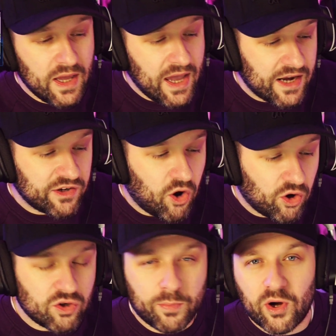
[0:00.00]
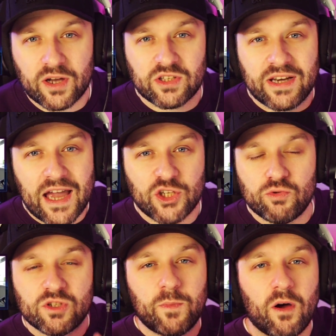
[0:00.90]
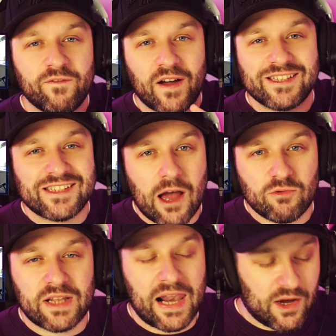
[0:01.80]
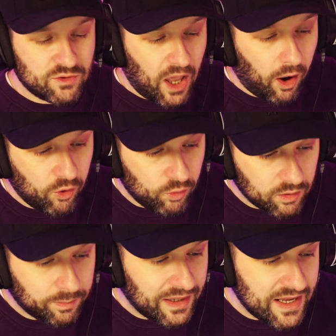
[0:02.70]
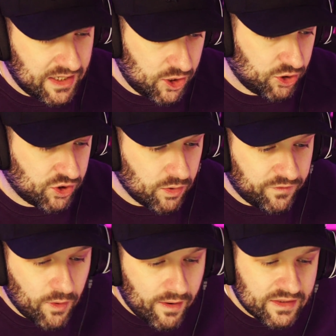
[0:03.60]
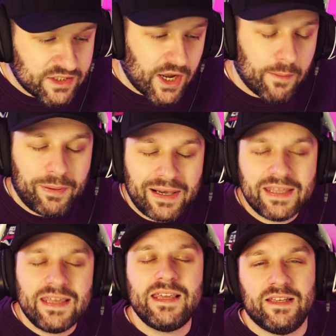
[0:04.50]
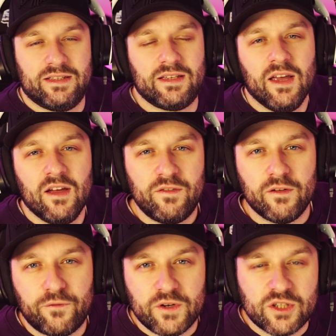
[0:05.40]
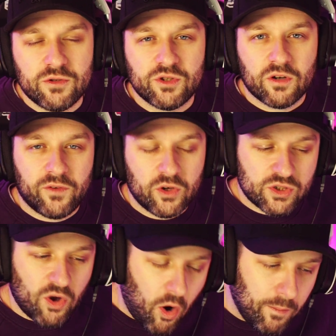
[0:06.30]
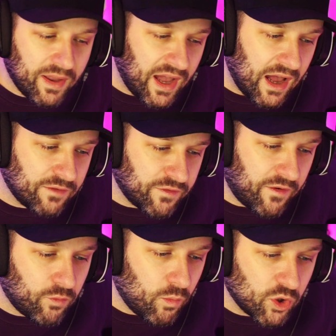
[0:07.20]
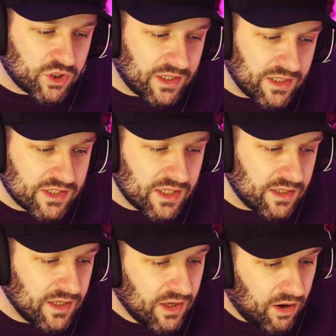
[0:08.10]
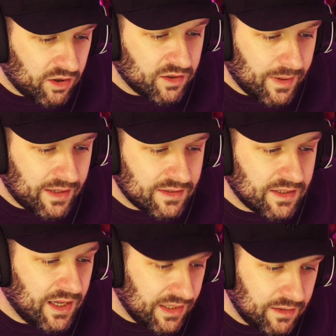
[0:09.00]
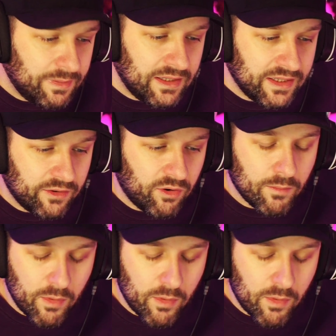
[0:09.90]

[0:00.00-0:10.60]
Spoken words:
and an audio podcast on iTunes, Spotify, SoundCloud, and Google Play. So if you are in the chat, please feel free to use your voice on behalf of everyone watching and listening on demand a little bit later on. But